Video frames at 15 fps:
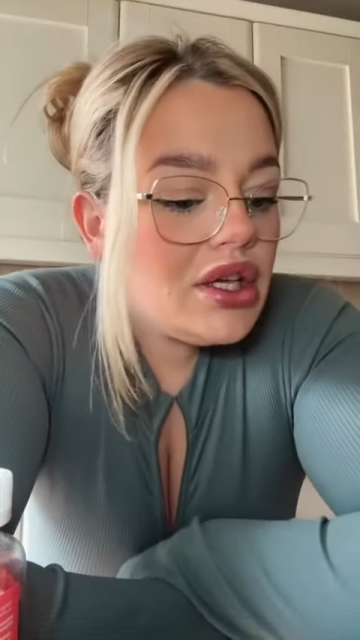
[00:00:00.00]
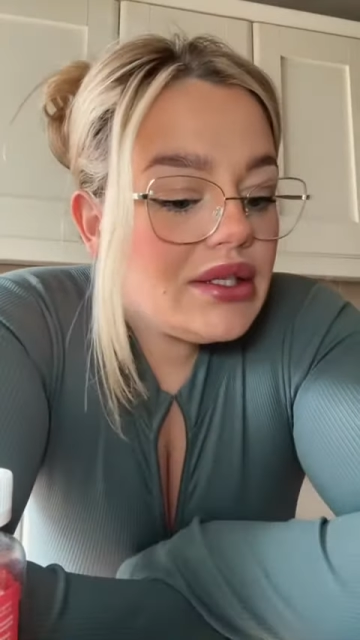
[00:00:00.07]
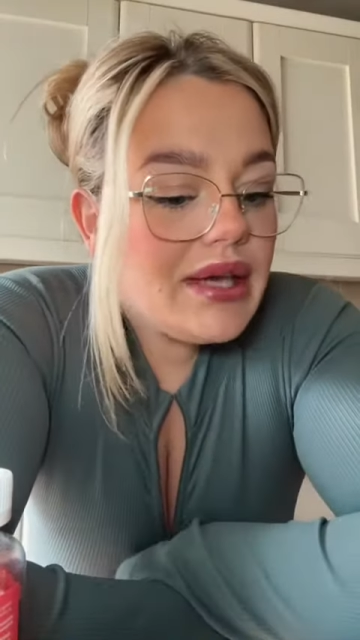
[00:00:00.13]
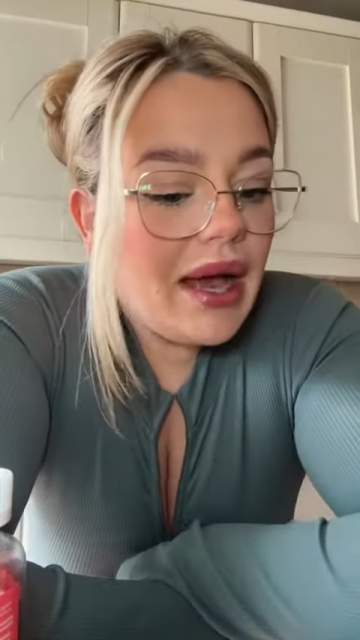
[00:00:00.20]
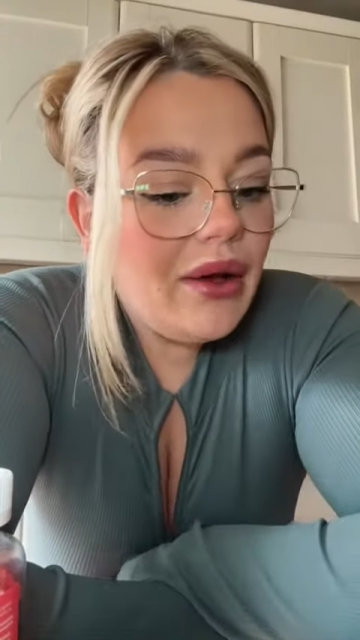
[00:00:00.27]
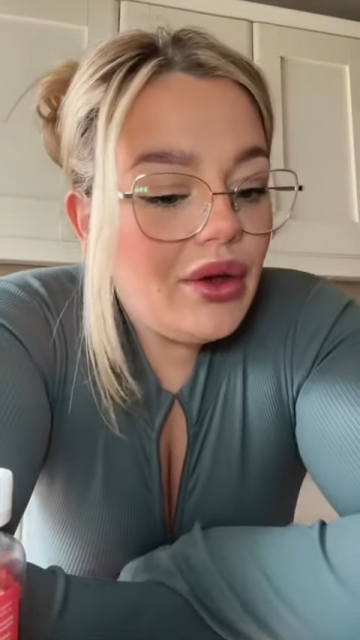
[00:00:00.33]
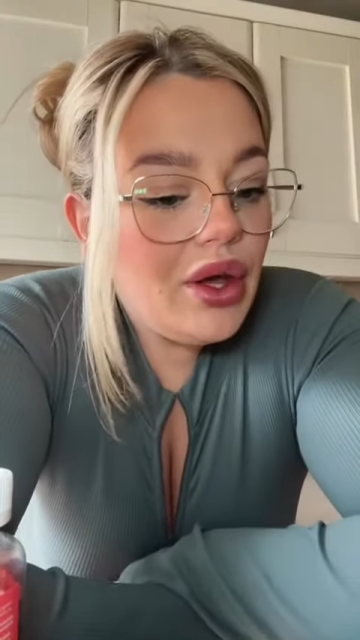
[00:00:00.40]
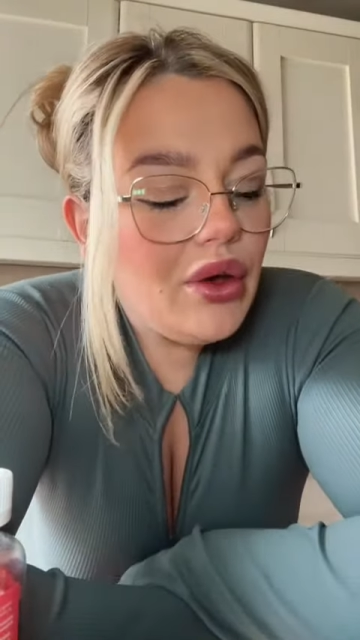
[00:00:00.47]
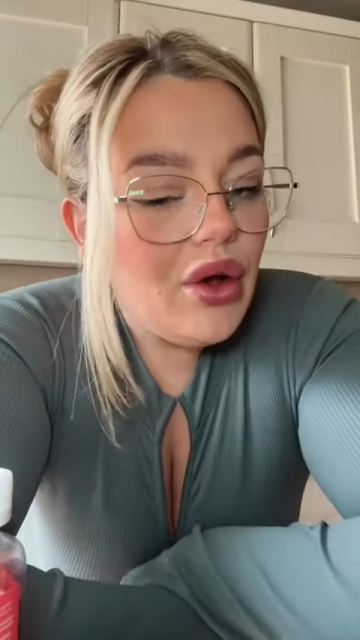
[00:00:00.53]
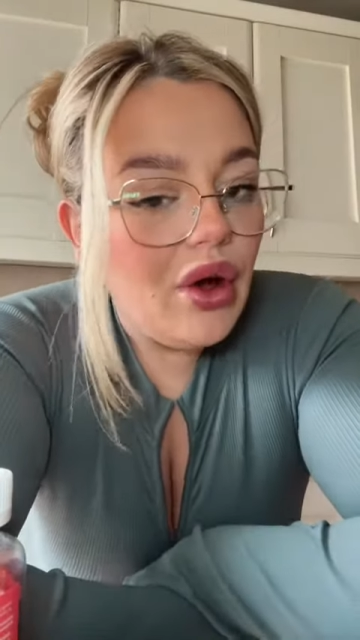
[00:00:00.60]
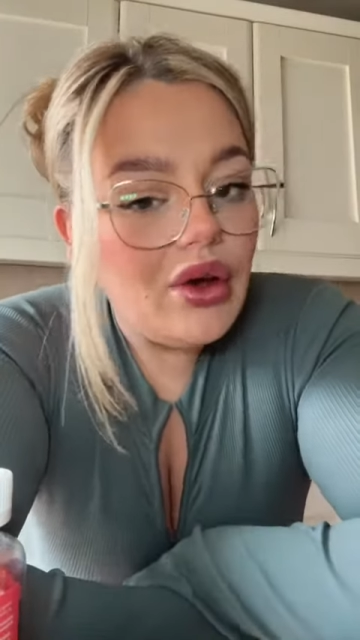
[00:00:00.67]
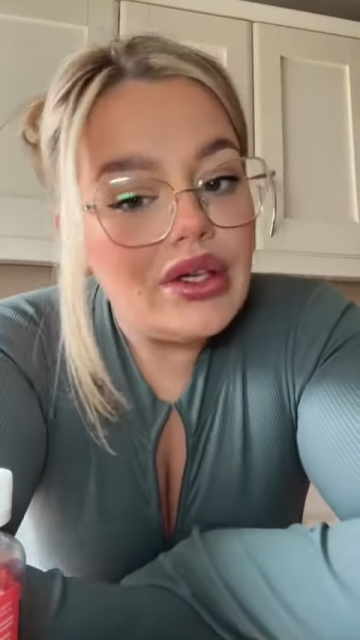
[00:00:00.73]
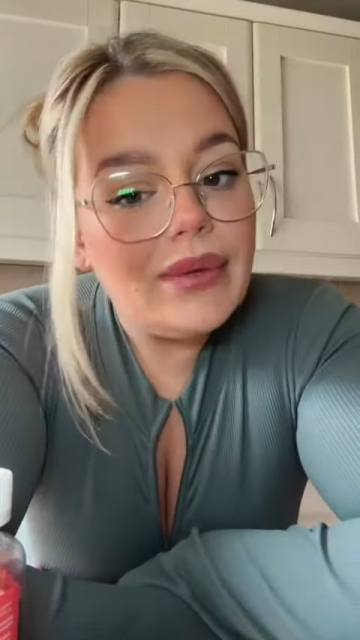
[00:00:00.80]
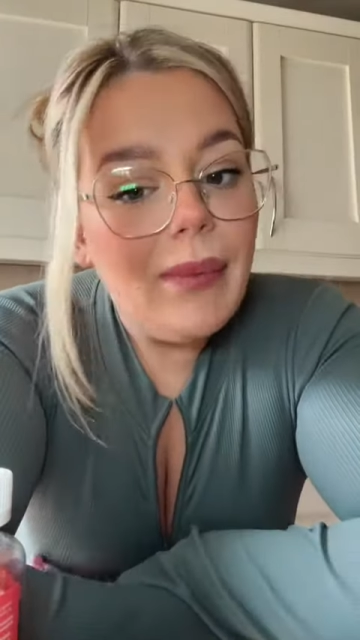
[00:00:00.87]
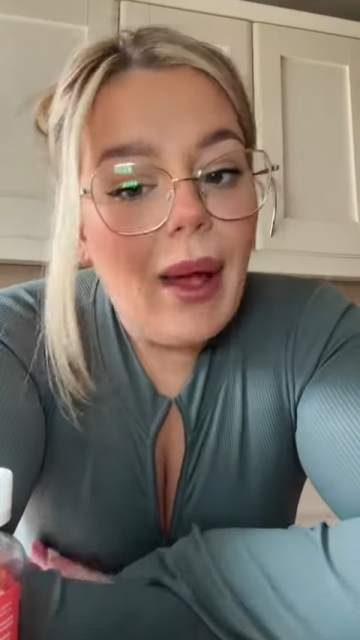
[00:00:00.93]
tell you
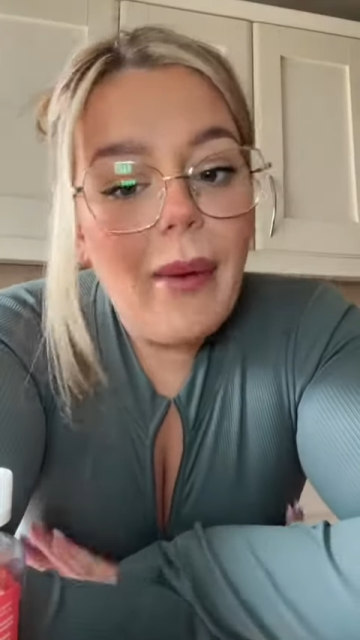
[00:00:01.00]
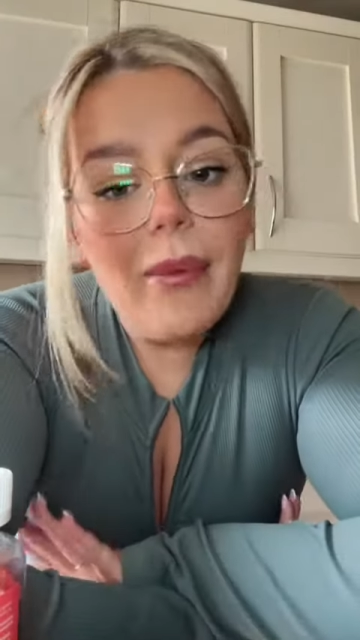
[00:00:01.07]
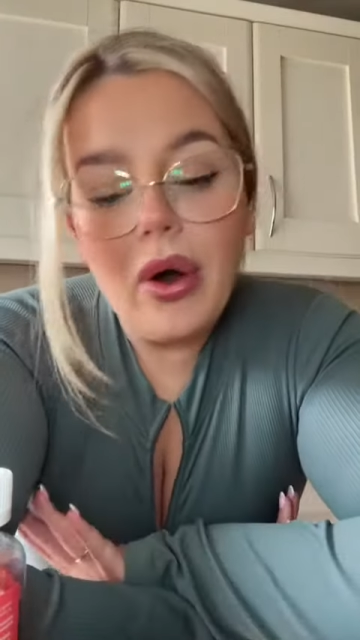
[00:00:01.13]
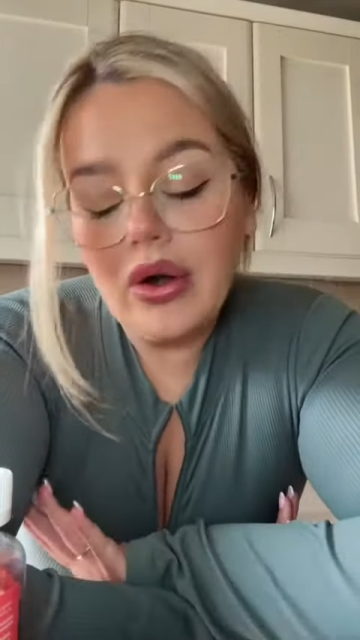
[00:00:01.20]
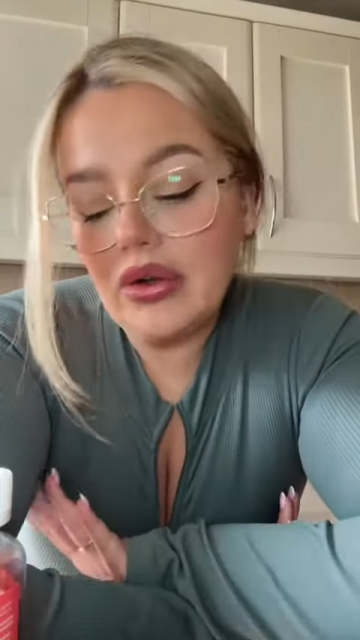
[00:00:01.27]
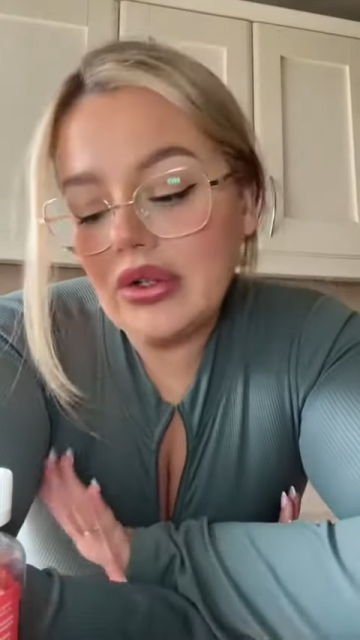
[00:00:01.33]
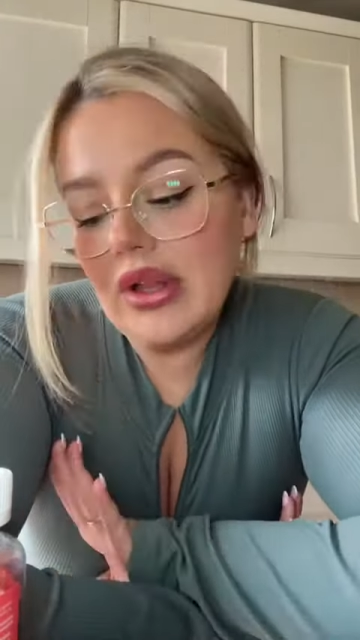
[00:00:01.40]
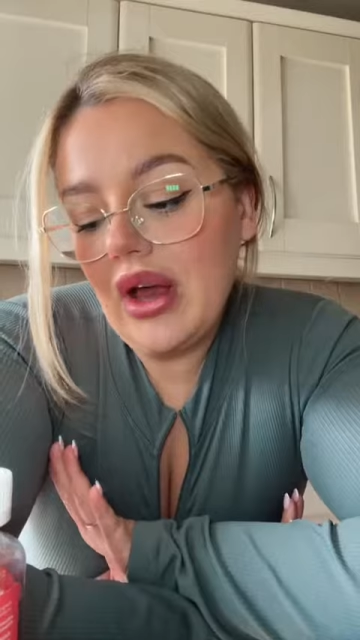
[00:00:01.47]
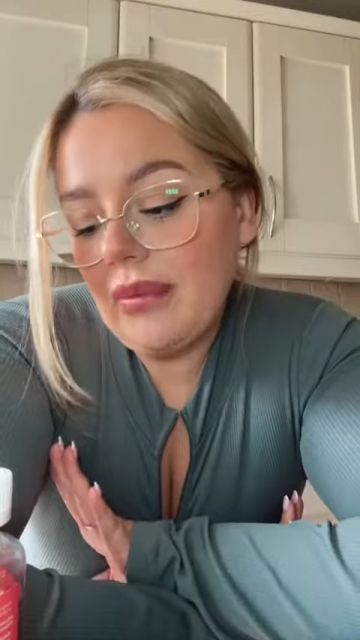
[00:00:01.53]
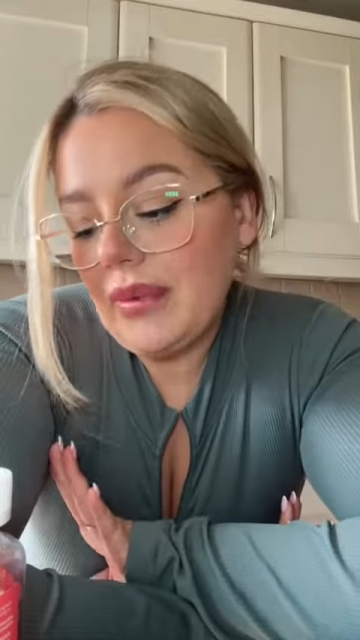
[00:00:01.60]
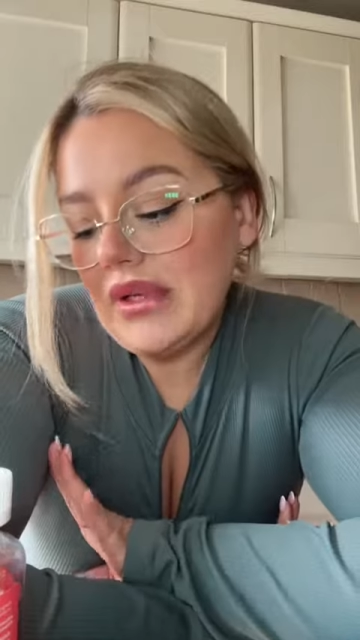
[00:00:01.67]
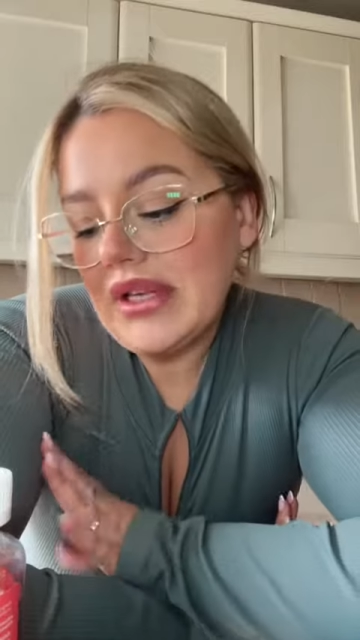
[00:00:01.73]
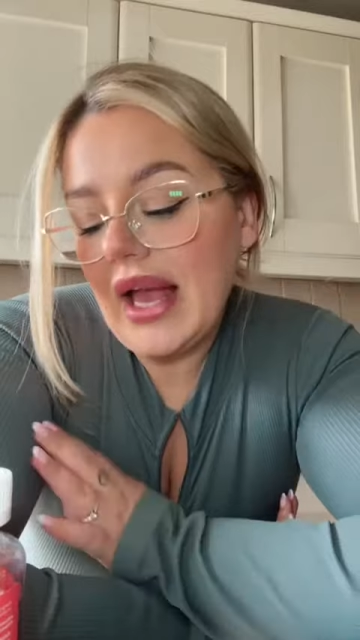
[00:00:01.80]
guys about a product that I've been